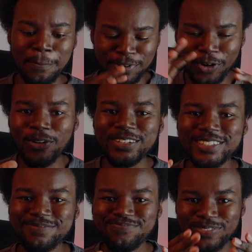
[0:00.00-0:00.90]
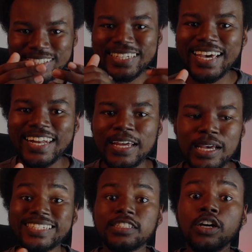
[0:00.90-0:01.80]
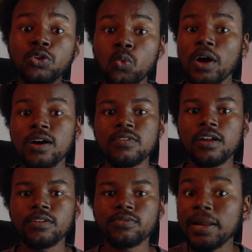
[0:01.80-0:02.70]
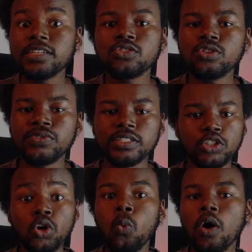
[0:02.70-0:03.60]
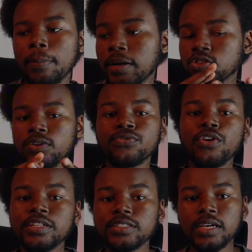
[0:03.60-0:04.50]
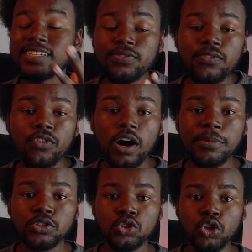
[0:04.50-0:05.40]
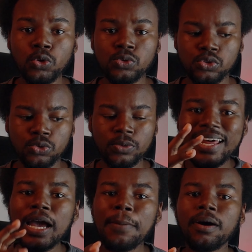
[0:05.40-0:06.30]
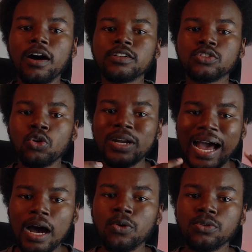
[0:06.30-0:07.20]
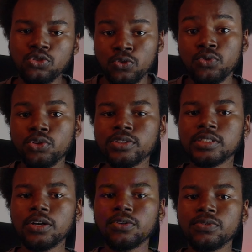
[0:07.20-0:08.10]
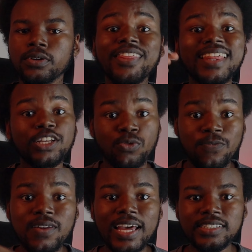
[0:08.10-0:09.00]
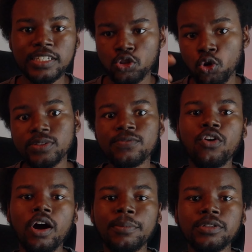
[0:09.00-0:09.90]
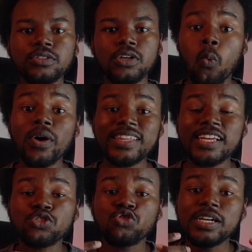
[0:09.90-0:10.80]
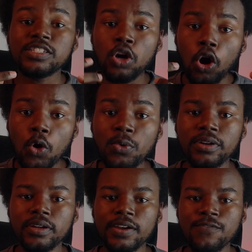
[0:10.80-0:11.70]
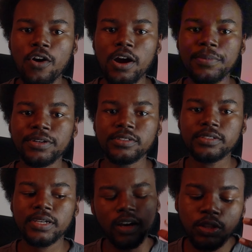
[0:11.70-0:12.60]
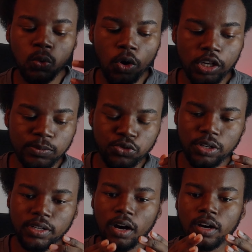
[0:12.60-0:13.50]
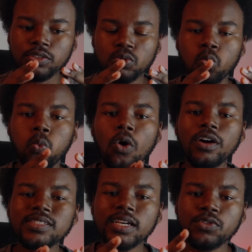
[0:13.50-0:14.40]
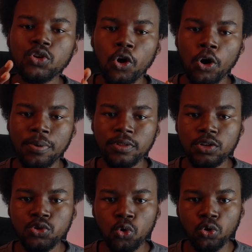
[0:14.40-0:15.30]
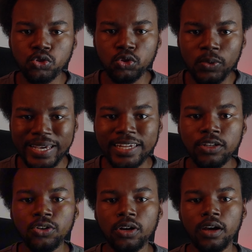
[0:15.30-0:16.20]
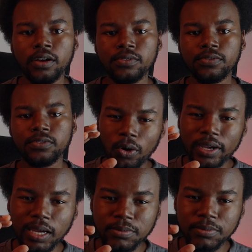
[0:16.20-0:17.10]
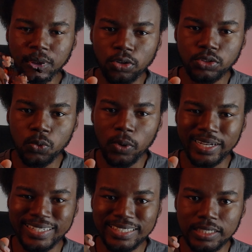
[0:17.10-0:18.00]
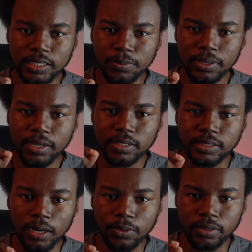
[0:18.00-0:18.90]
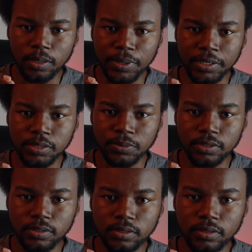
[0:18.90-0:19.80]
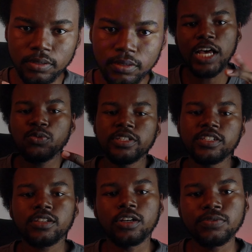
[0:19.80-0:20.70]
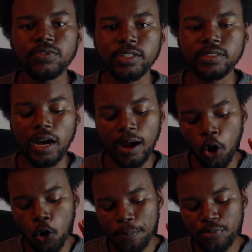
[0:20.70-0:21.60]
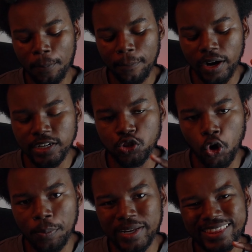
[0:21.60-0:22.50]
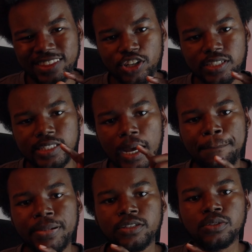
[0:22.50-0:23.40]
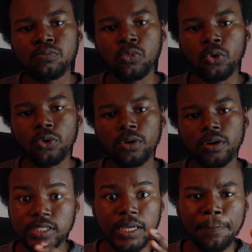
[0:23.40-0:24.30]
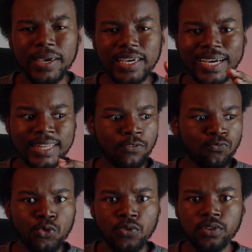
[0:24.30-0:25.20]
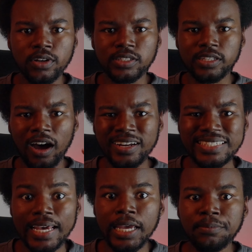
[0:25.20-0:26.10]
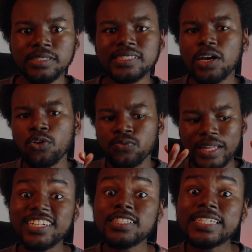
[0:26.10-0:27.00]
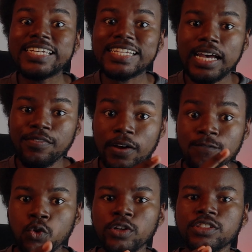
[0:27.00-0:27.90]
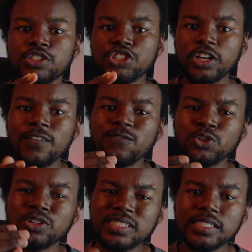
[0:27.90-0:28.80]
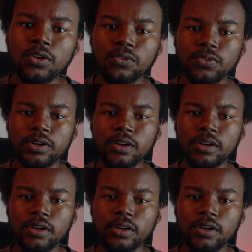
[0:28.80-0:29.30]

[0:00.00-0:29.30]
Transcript: Because, once again, the external way of life, places you visit, your workplace, your friends, the different environments you go to, play a part on how you view yourself. Whether that's reflecting those environments, or whether that's creating your own environment. In other words, I'm trying to ask, what have you opened the door to in your life? Or kept locked away deep in the basement? As we discuss further, I hope your mind is opening just that bit more to take a peek at that ruthless, untamed self that doesn't yet have that voice to shine for yourself.